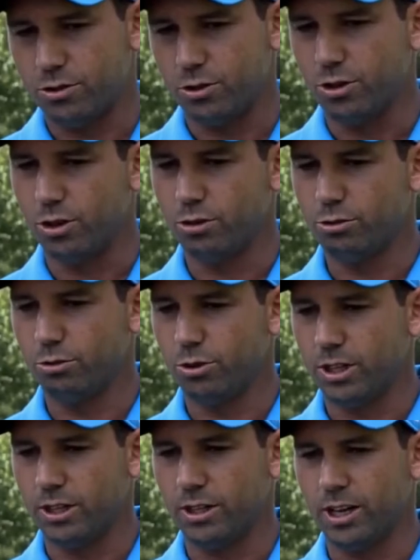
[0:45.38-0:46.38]
To go to
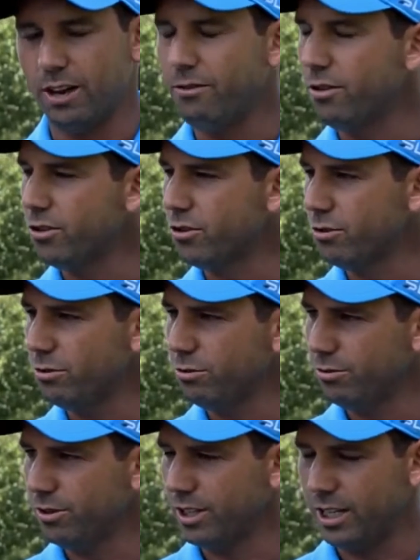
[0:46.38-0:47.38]
a heavier
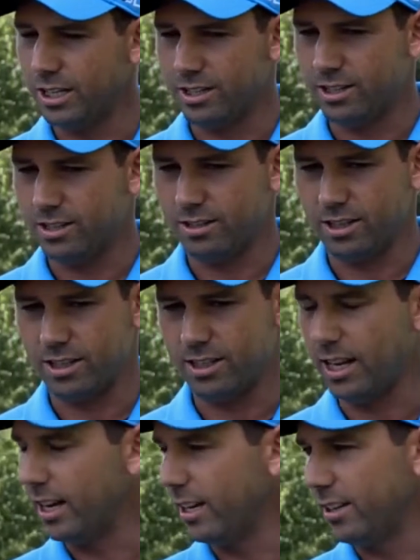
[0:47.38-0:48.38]
shoe, it's
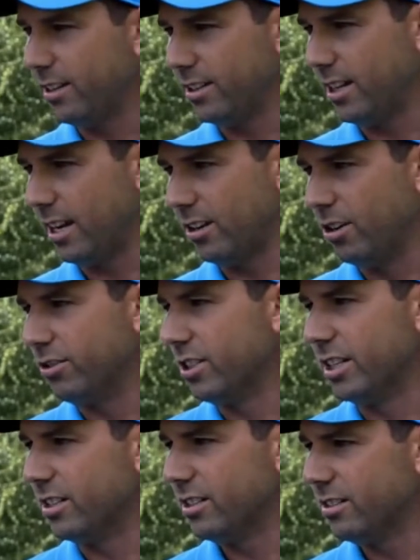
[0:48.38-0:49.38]
like
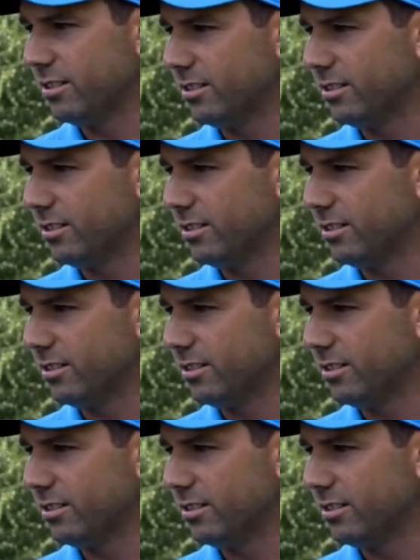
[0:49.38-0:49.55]
nonsense.